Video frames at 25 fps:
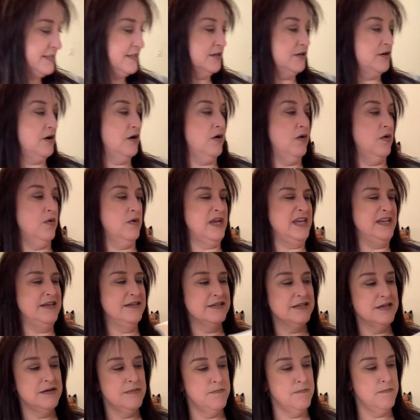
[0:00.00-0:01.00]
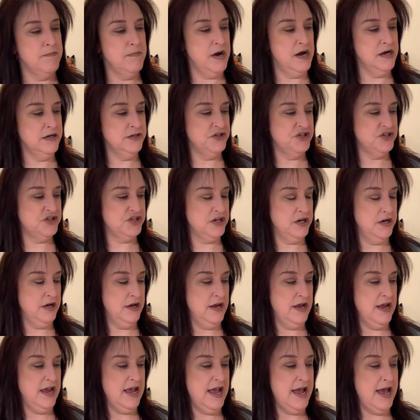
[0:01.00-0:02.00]
ago, isn't much.
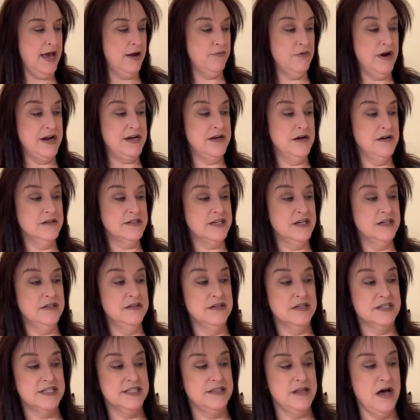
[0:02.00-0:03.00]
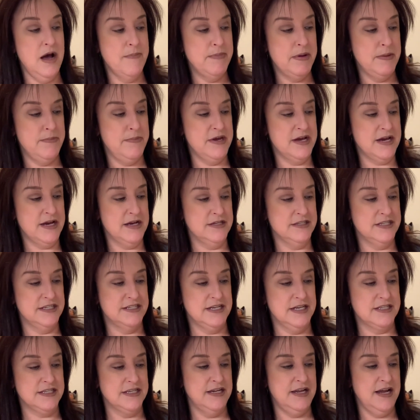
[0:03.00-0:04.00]
And right now it's gonna look sloppy because it
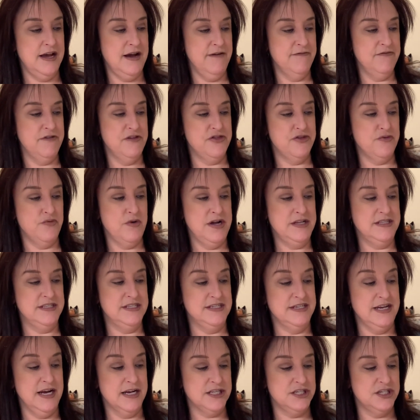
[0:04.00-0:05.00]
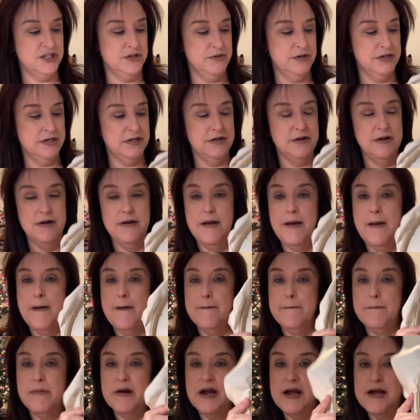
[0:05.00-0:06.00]
doesn't have the threads next to it.
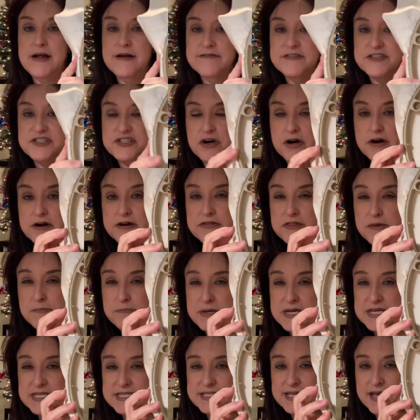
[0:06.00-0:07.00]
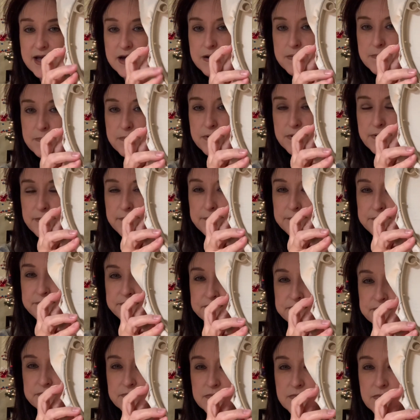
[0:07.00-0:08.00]
But I have started the B-step.
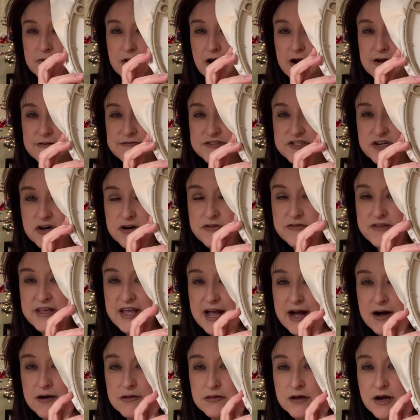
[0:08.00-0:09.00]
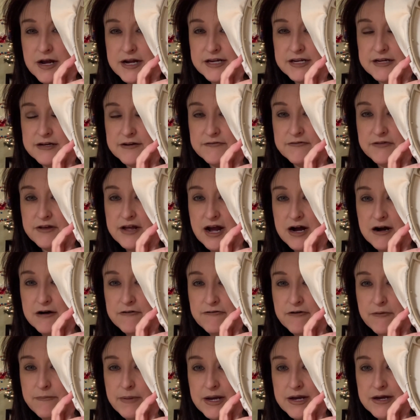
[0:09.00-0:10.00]
I've started the outlining of the
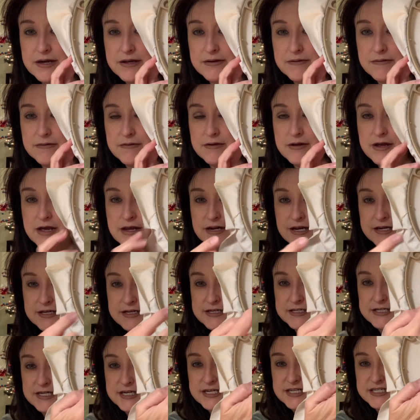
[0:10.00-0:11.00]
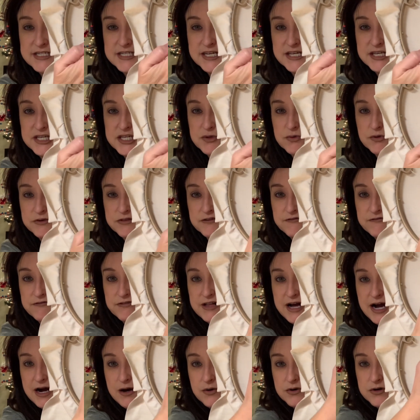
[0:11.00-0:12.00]
alphabet and I need to continue with the
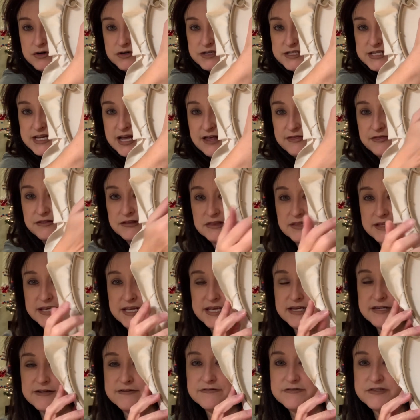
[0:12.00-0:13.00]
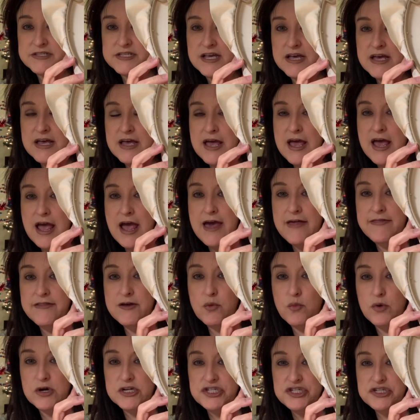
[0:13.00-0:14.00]
flowers and the leaves. And
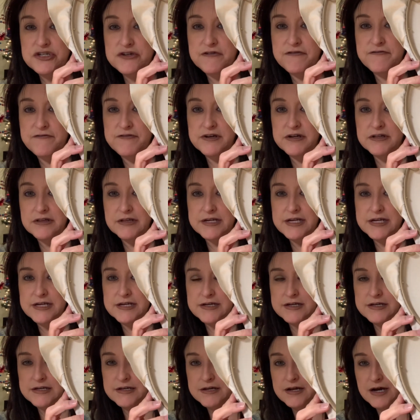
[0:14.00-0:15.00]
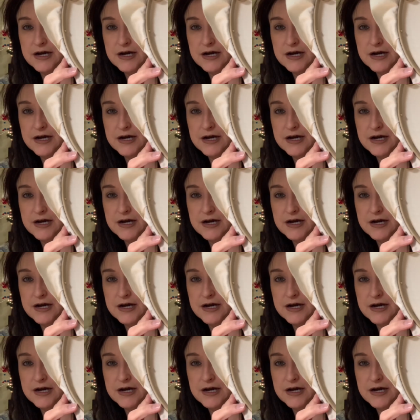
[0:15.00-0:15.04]
then once you fill in